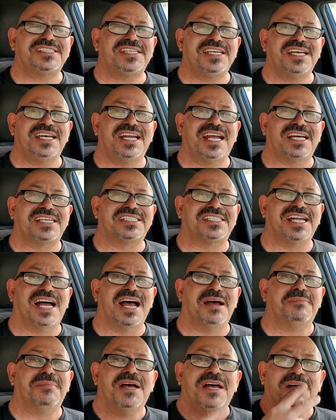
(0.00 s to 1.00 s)
see you next
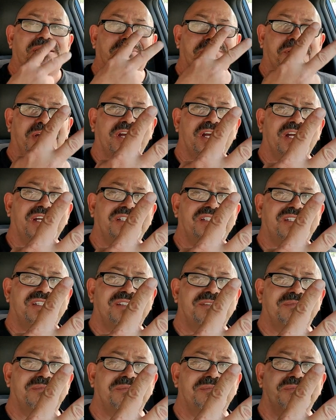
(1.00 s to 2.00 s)
time.
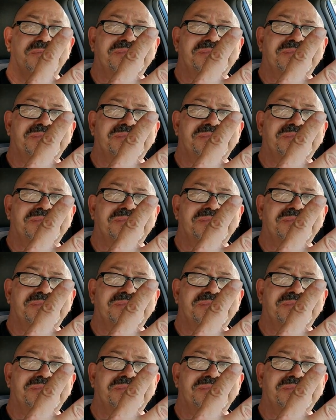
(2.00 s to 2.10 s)
Peace.